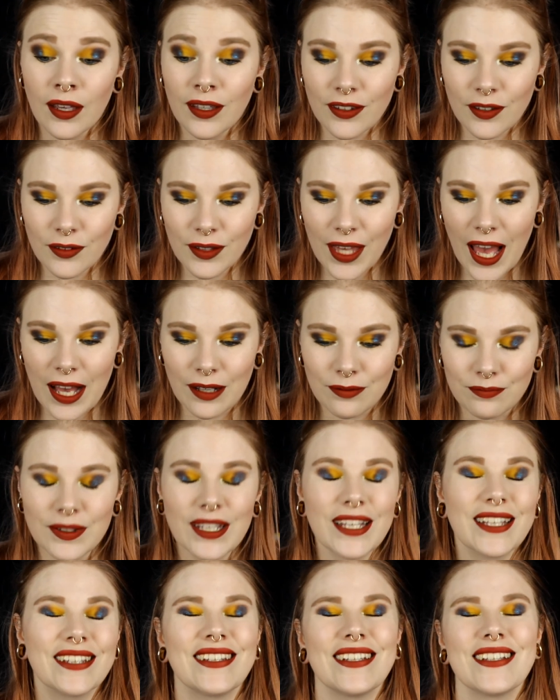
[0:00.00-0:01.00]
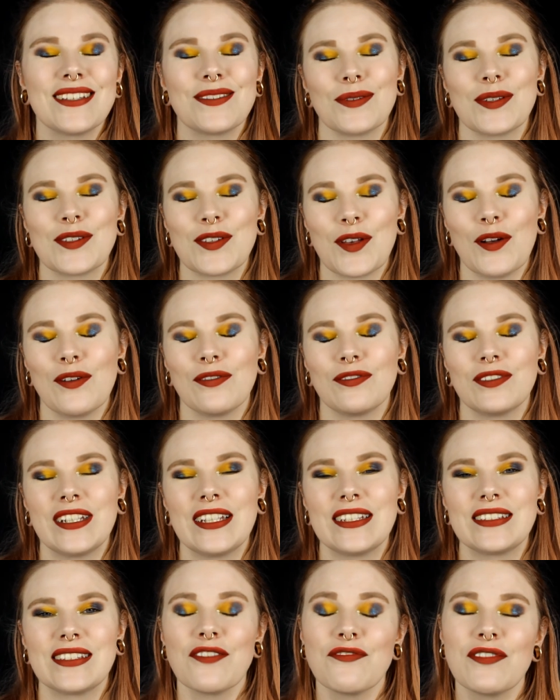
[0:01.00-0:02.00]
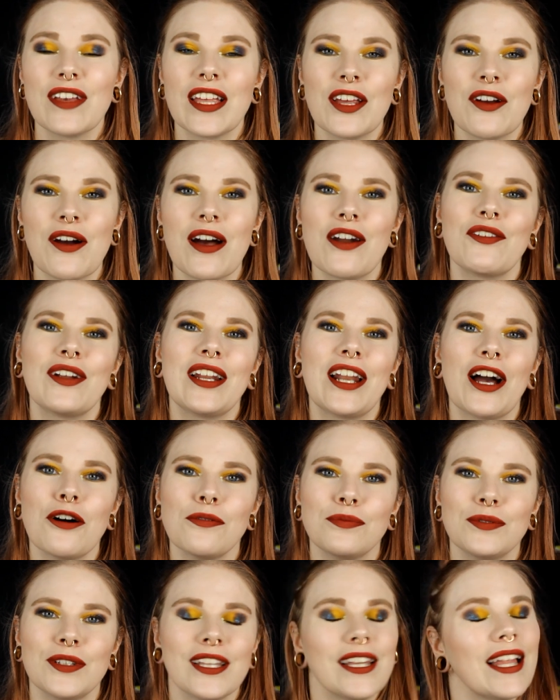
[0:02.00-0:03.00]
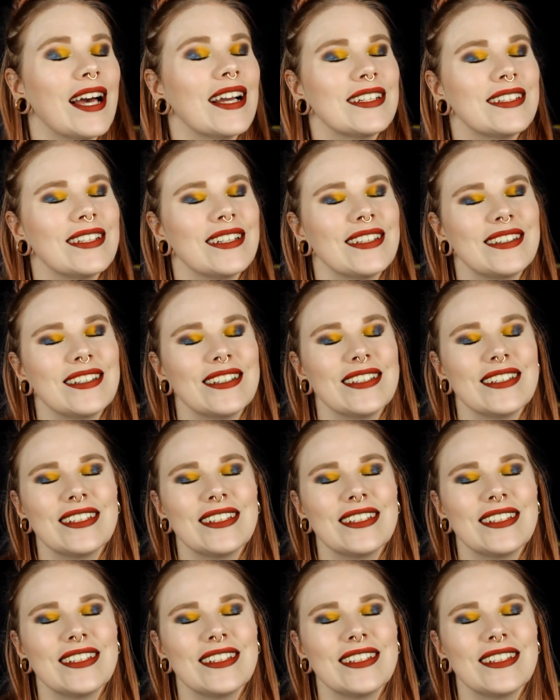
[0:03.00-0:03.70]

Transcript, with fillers: So yeah, this was all for this video. I really hope you like it.